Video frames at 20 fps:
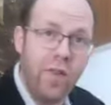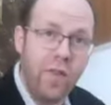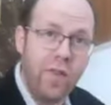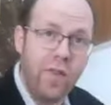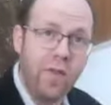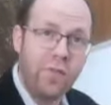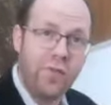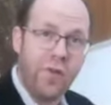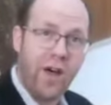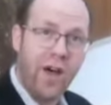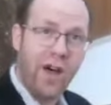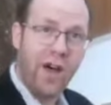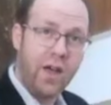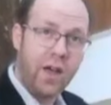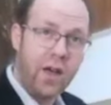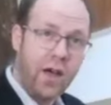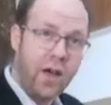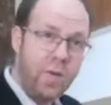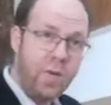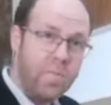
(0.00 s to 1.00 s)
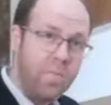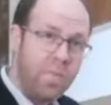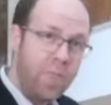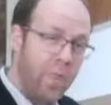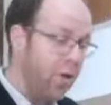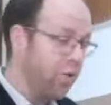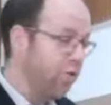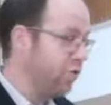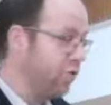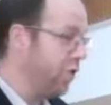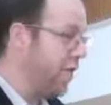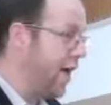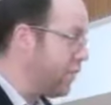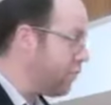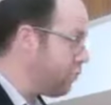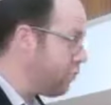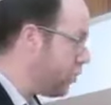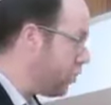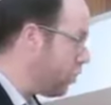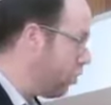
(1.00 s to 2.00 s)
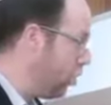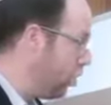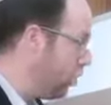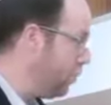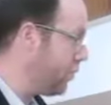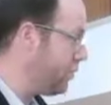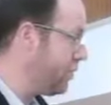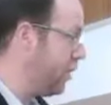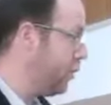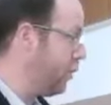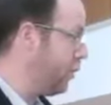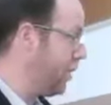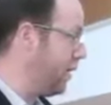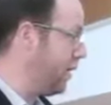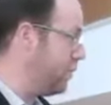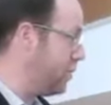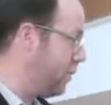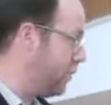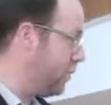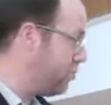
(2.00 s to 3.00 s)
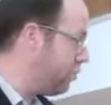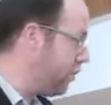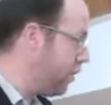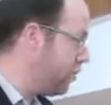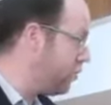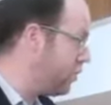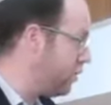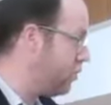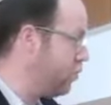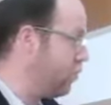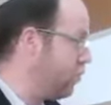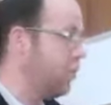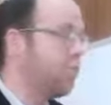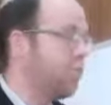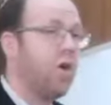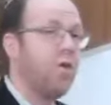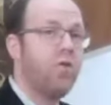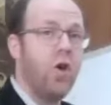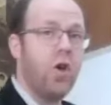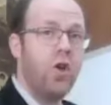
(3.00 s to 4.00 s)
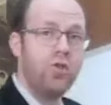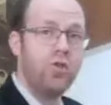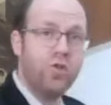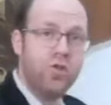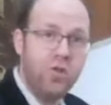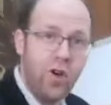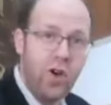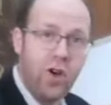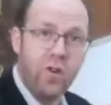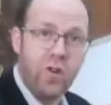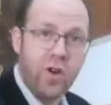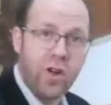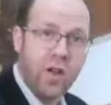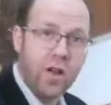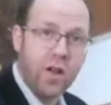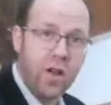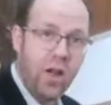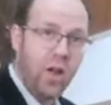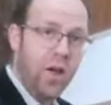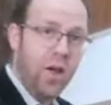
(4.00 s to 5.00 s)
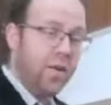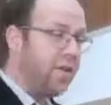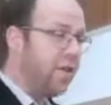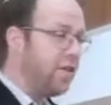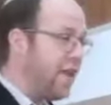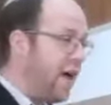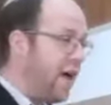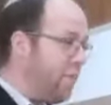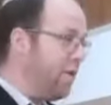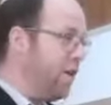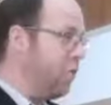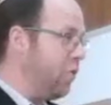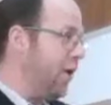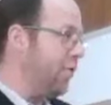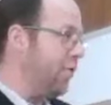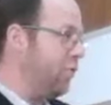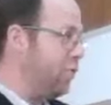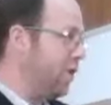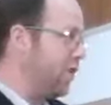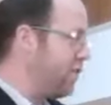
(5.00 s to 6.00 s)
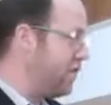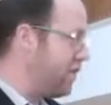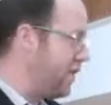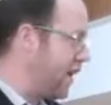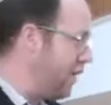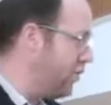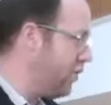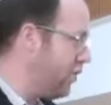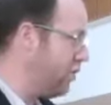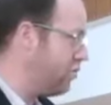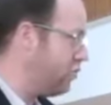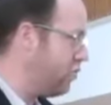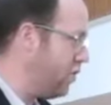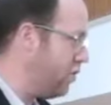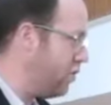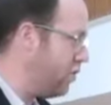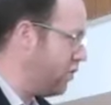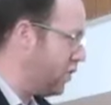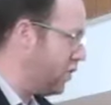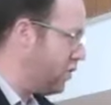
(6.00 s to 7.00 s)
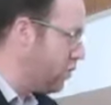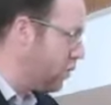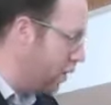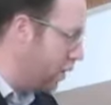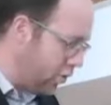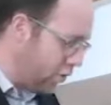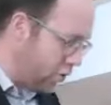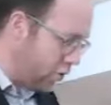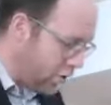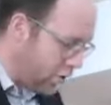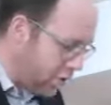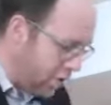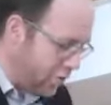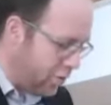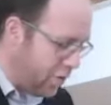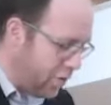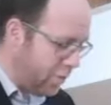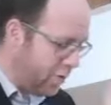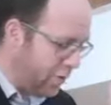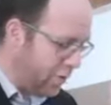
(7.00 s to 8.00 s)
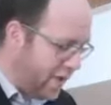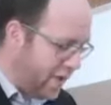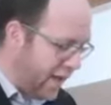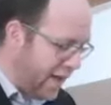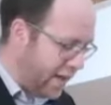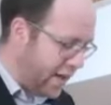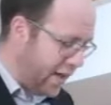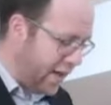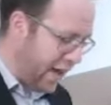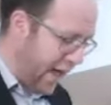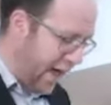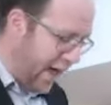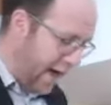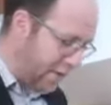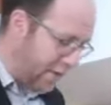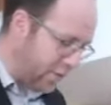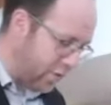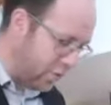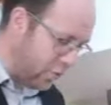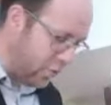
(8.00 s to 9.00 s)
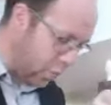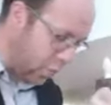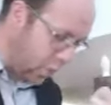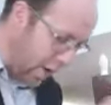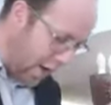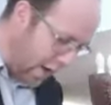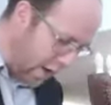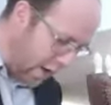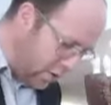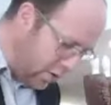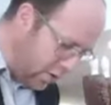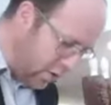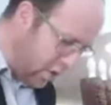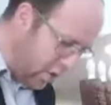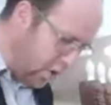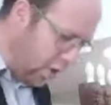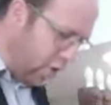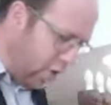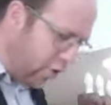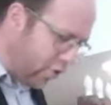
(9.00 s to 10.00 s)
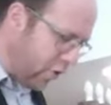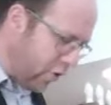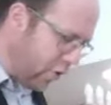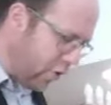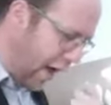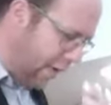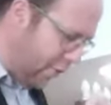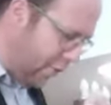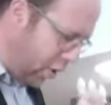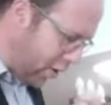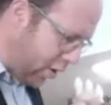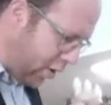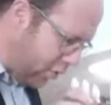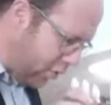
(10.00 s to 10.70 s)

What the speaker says: on the fire, so that's what the kolbo said, we need to be stringent in terms of stirring. Does that mean we have to extend the stringency to in terms of taking it out as well? So have a